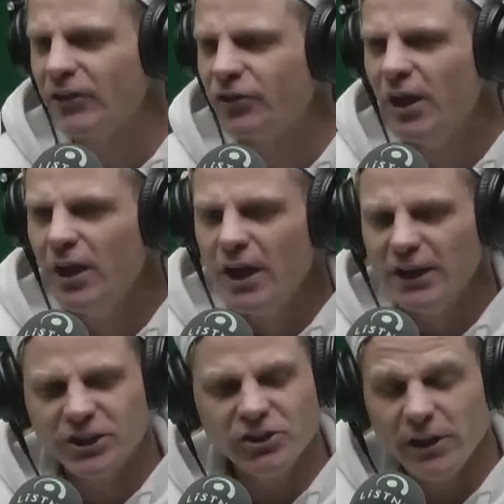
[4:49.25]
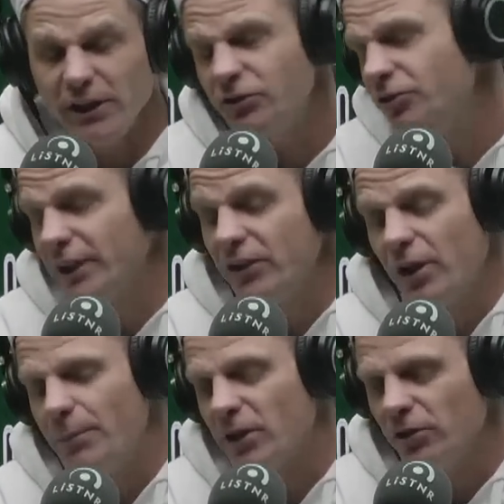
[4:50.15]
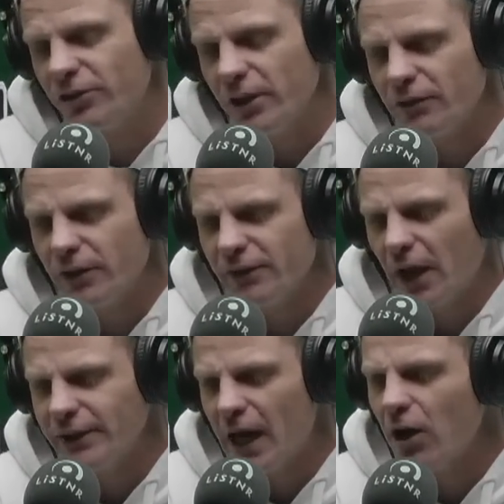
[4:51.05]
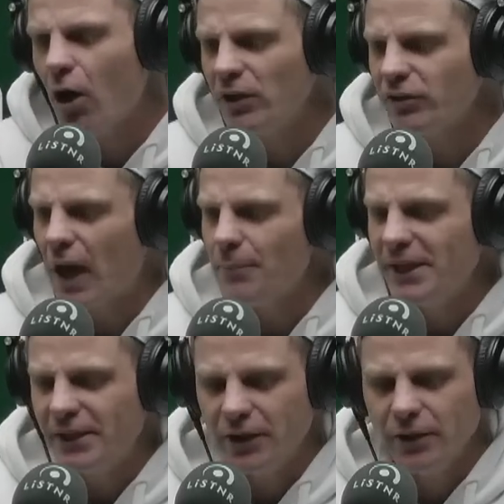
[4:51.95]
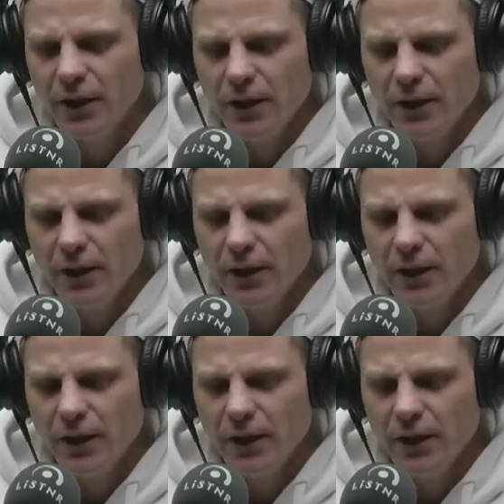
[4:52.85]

It's just interesting, isn't it? Because the young guys come in, and